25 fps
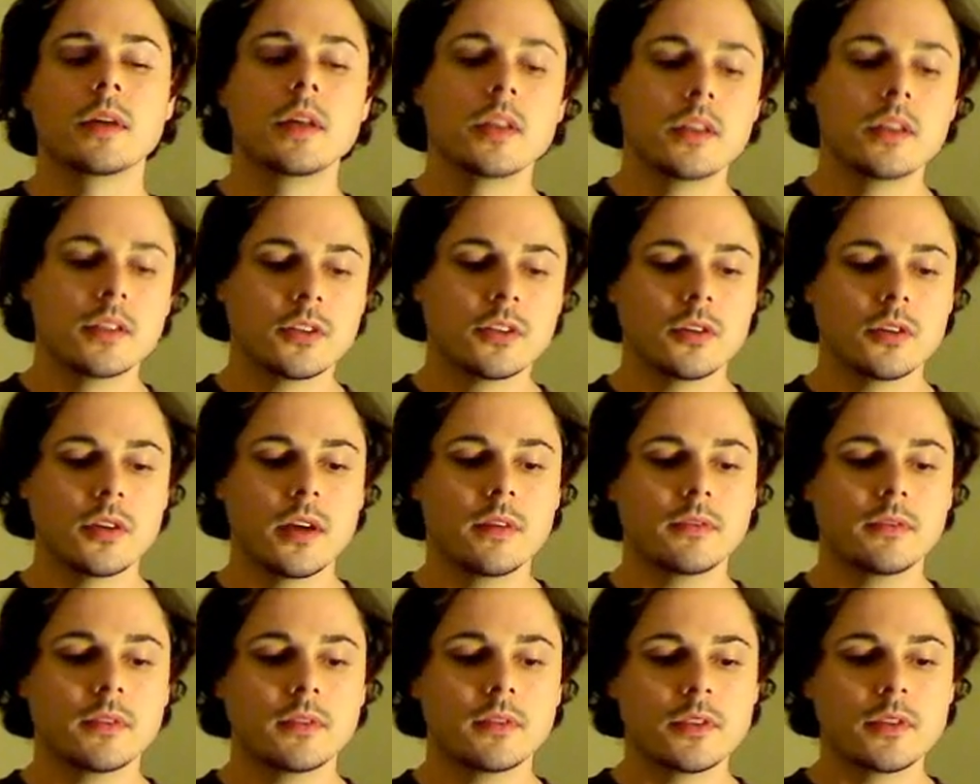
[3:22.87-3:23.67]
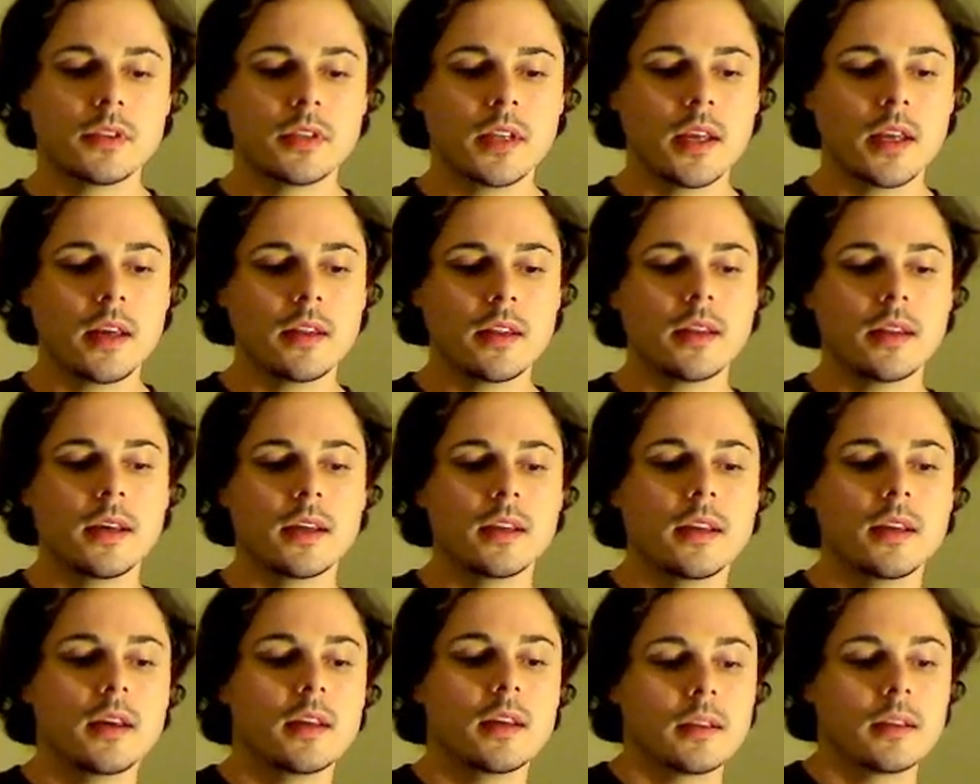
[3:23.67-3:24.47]
So you have to understand
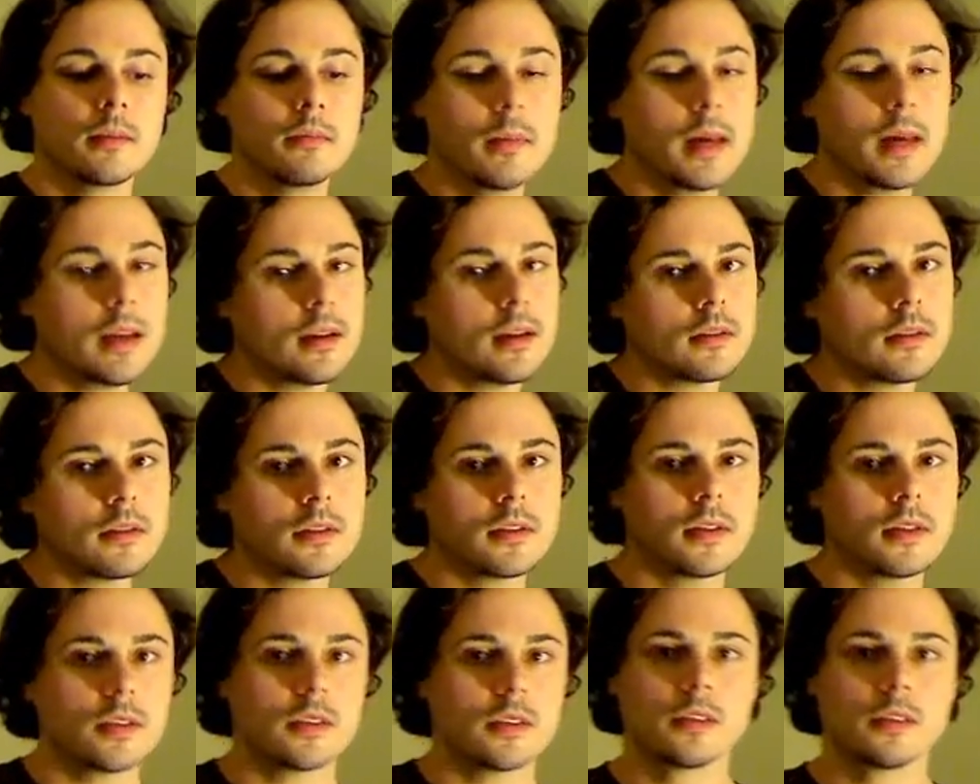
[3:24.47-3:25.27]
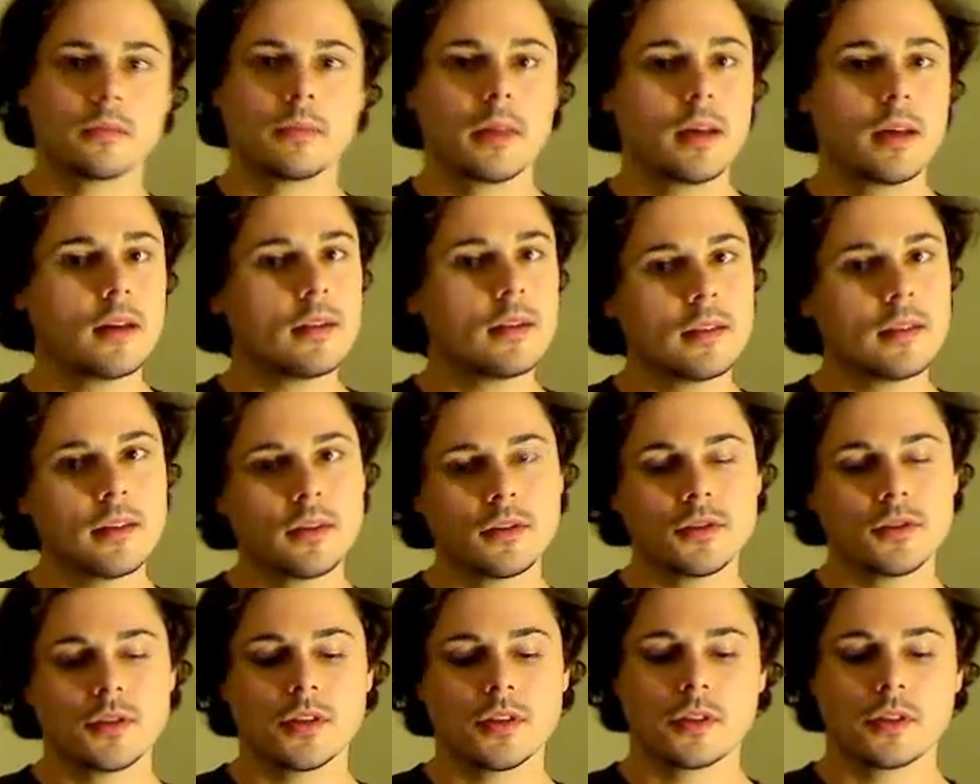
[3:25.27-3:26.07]
that the medical system, the
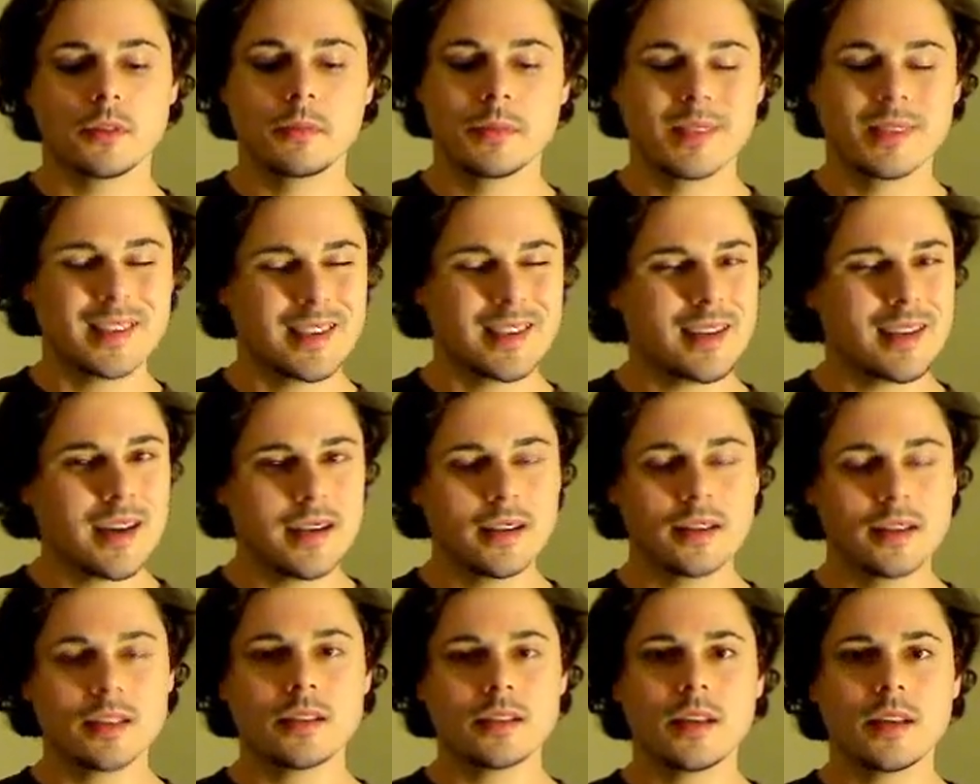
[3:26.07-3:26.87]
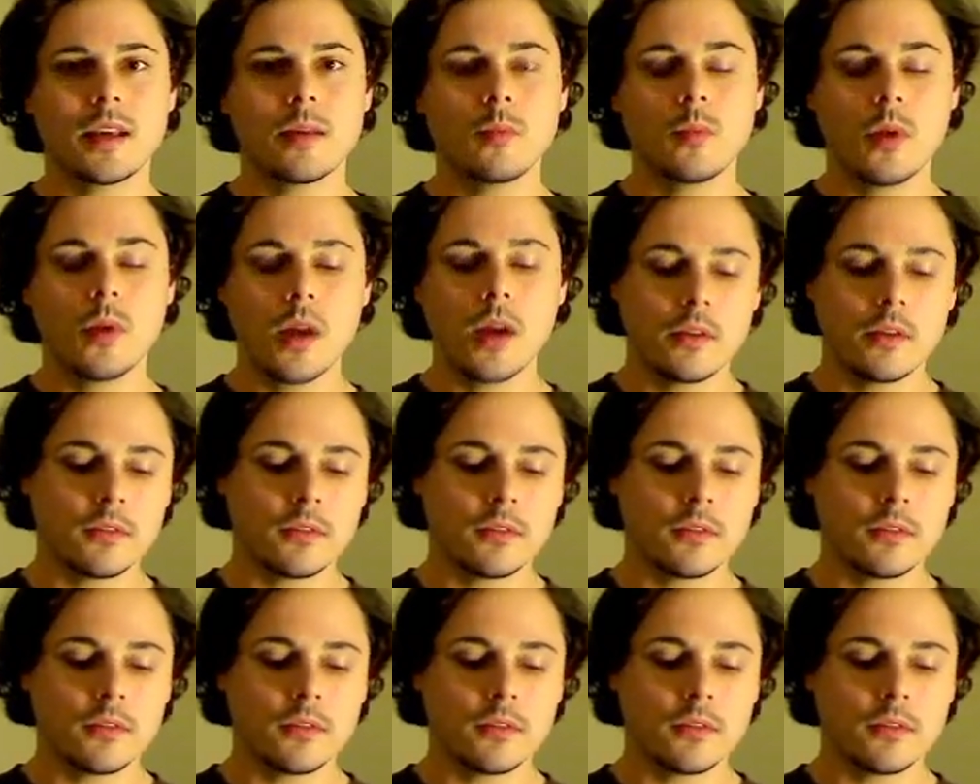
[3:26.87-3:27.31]
healthcare system, is designed the same way.